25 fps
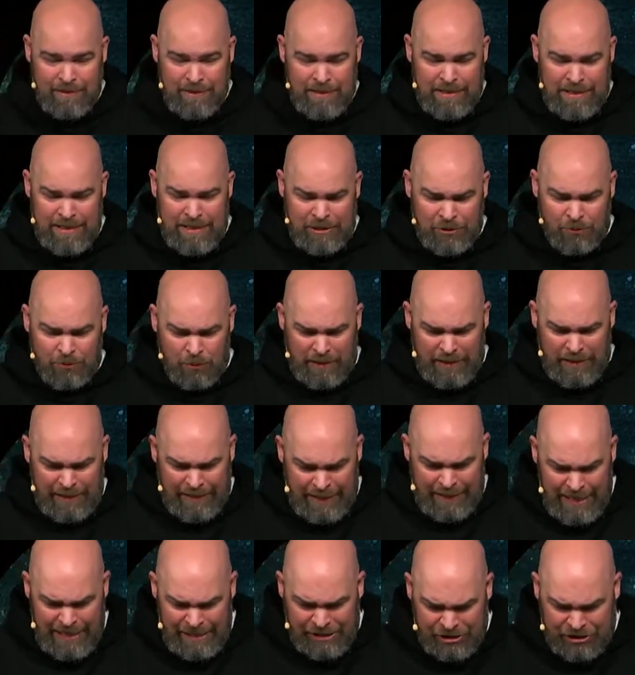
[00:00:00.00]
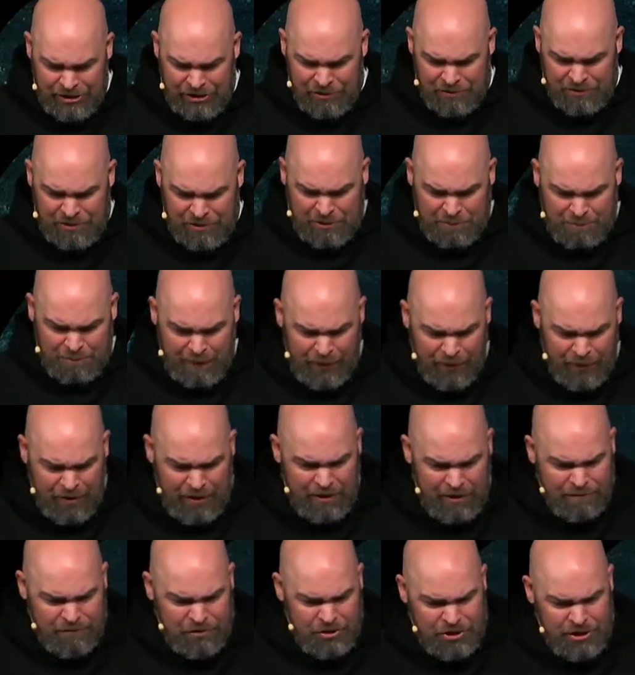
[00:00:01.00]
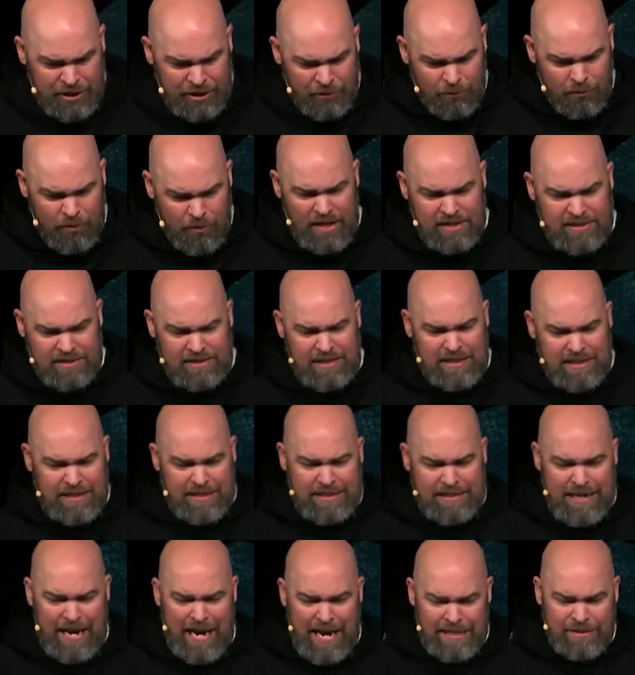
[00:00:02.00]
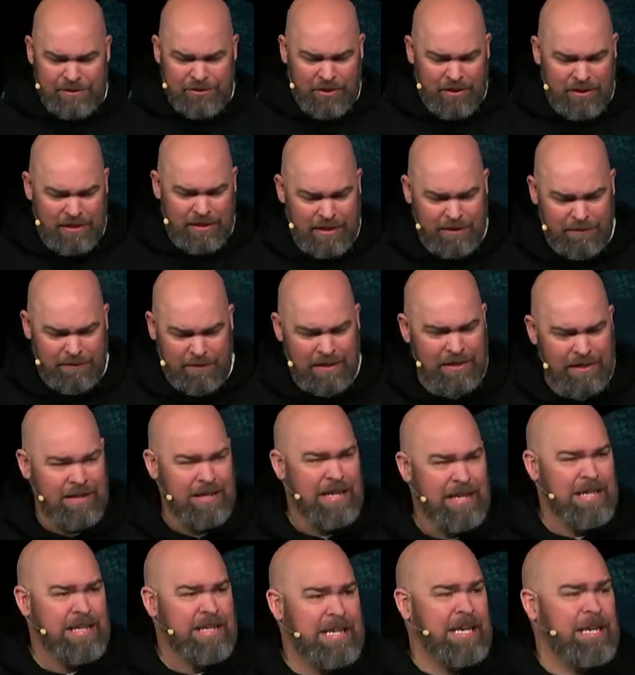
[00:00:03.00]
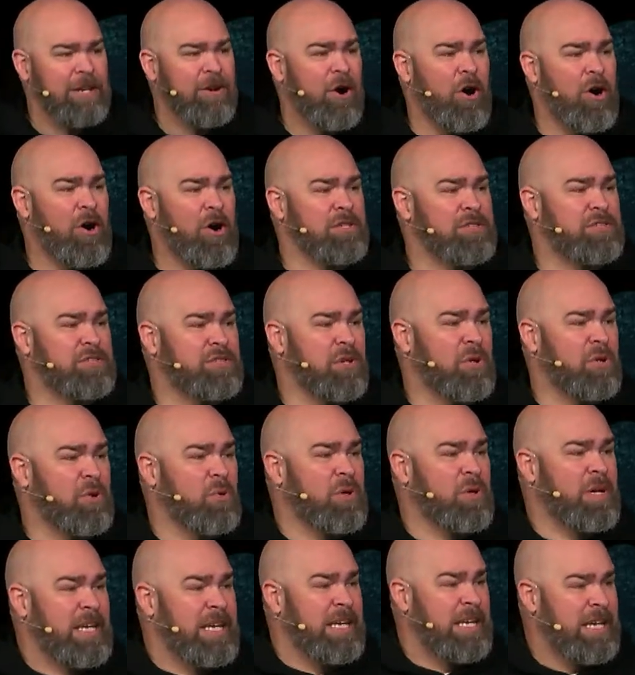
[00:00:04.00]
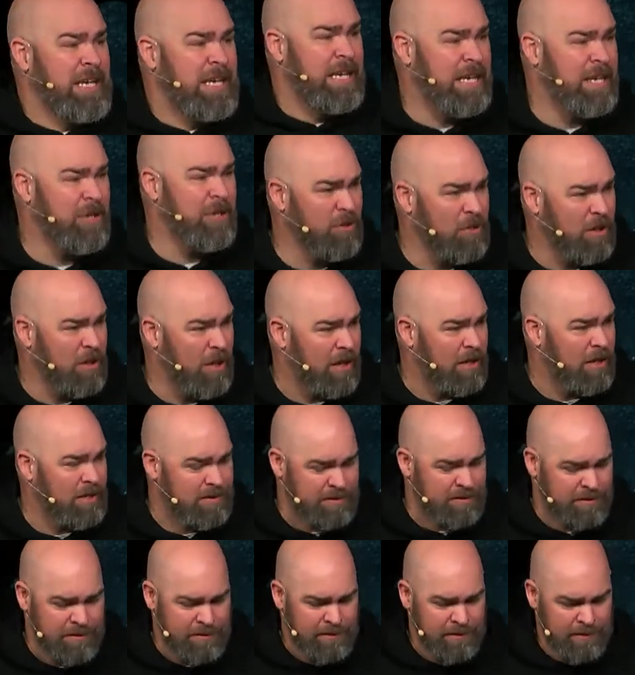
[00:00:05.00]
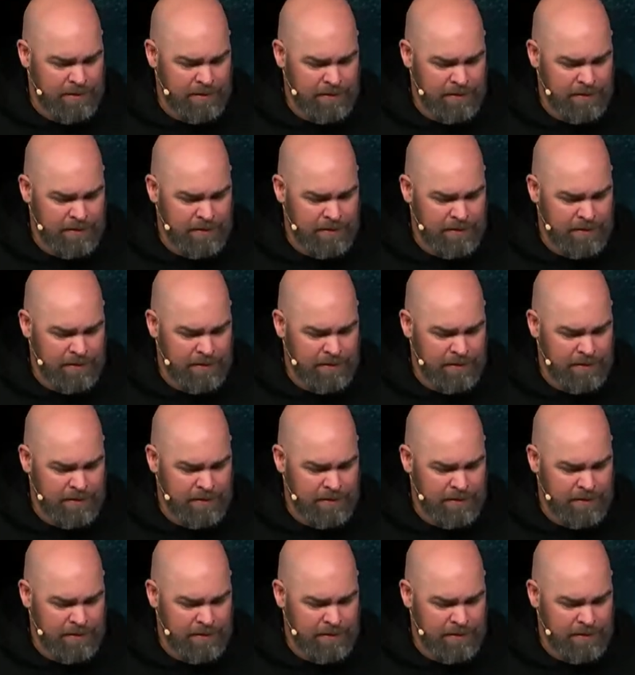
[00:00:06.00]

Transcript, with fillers: This relational spirit of generosity that guides our living can also heal us.